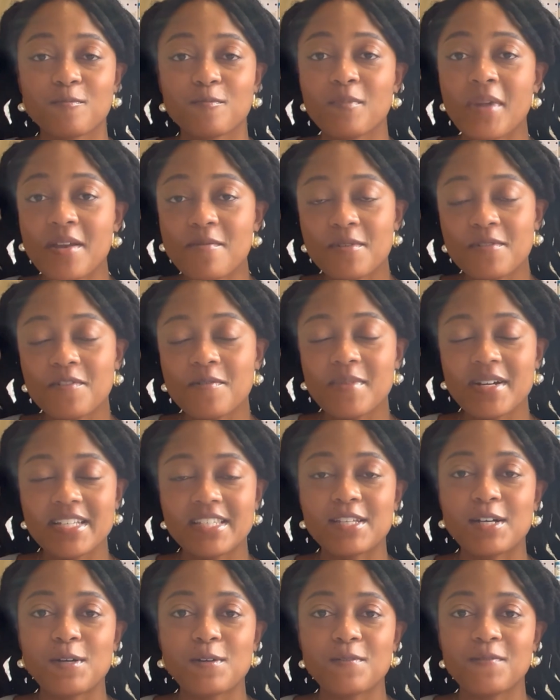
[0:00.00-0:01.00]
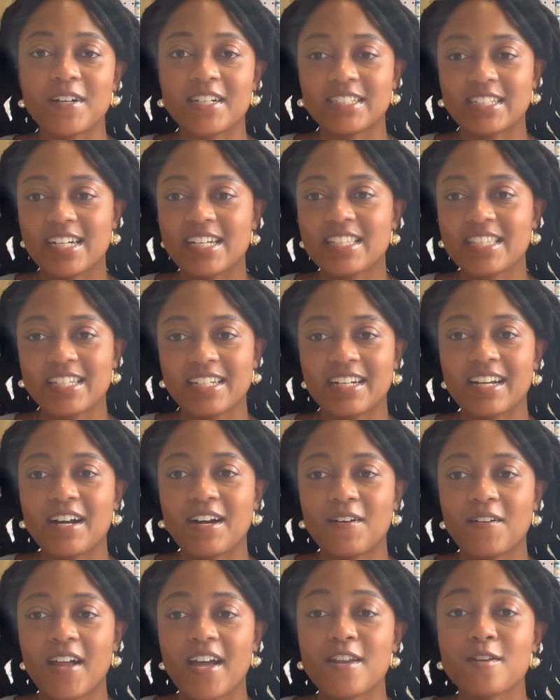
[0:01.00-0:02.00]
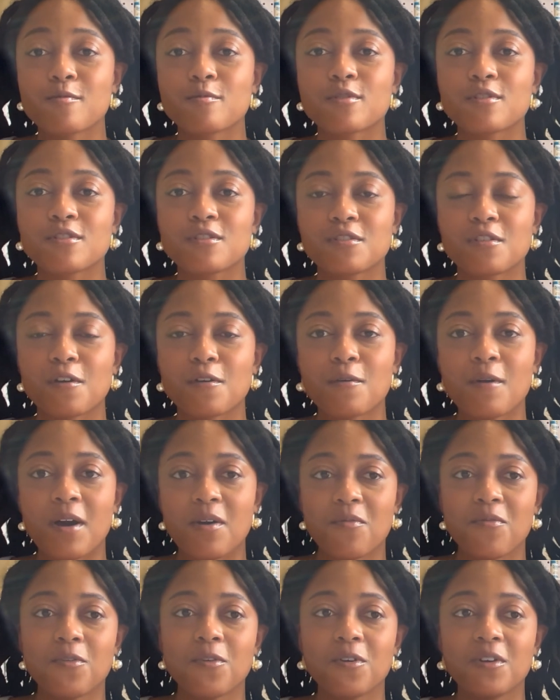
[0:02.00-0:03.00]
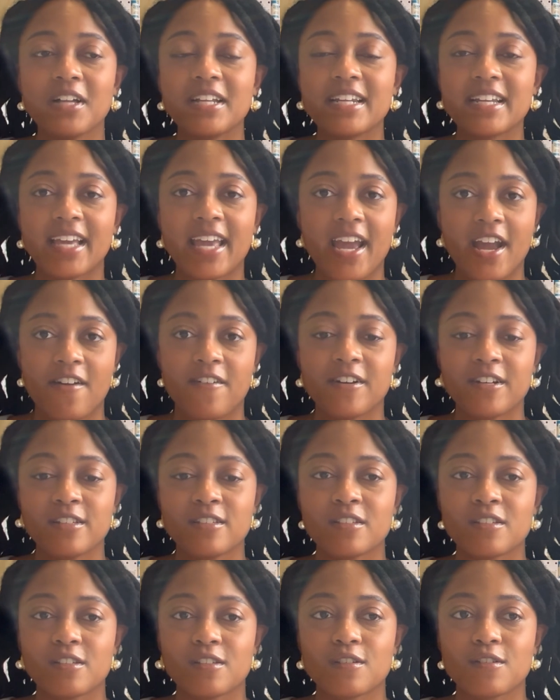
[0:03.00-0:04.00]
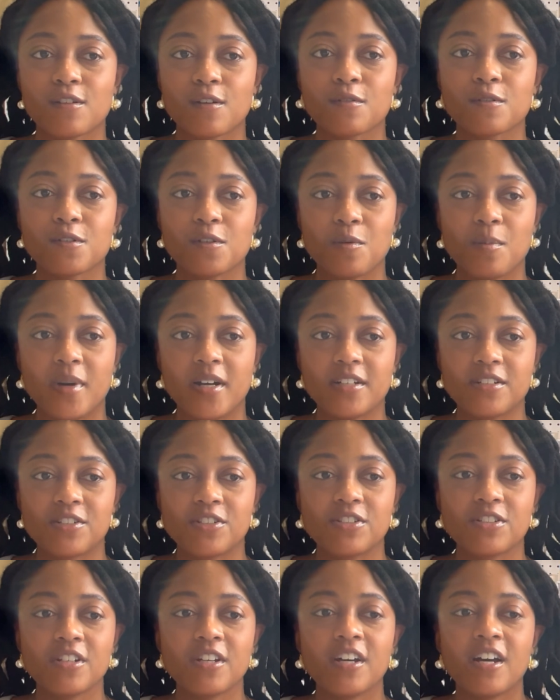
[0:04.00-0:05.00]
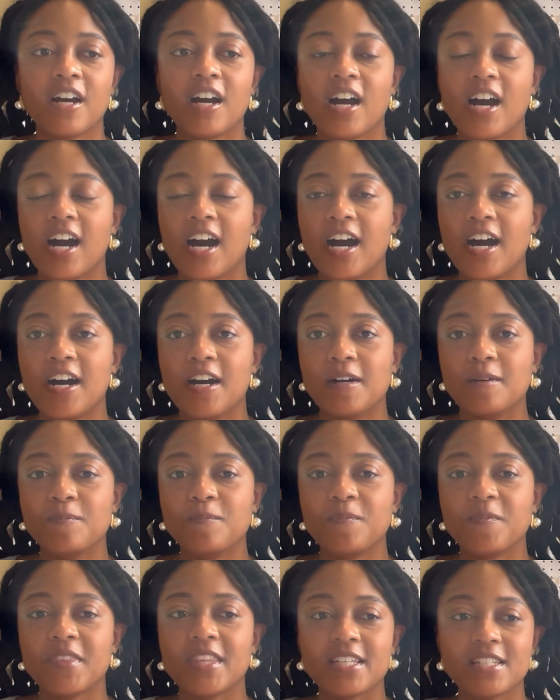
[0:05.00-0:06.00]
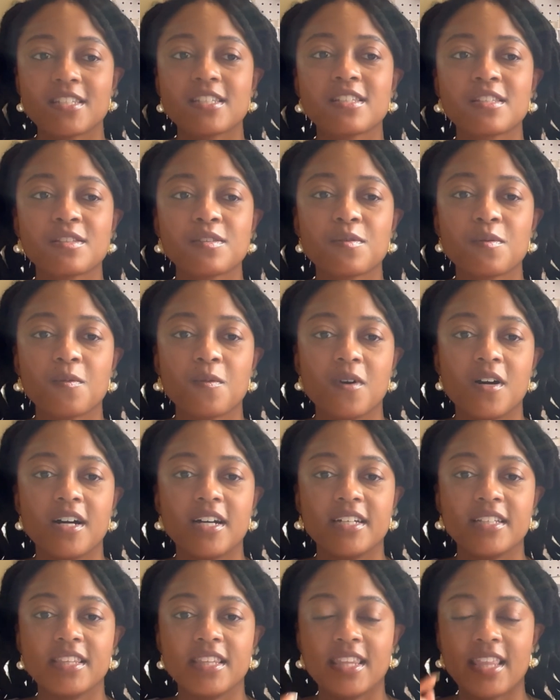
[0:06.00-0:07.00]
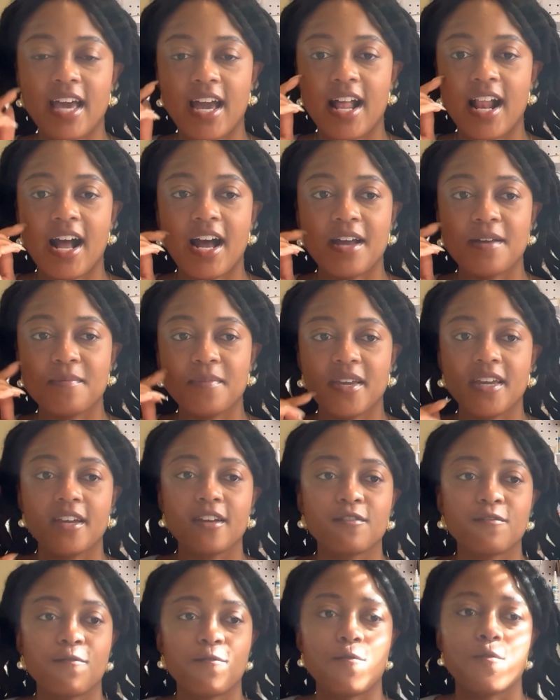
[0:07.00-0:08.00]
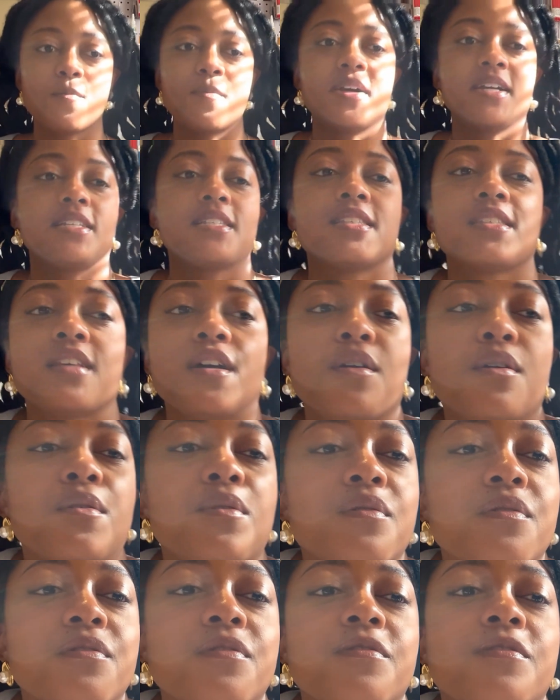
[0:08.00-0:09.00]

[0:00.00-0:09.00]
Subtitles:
made one for myself. I tested it out and it was so helpful and it carries so much. This is the one that I made for myself.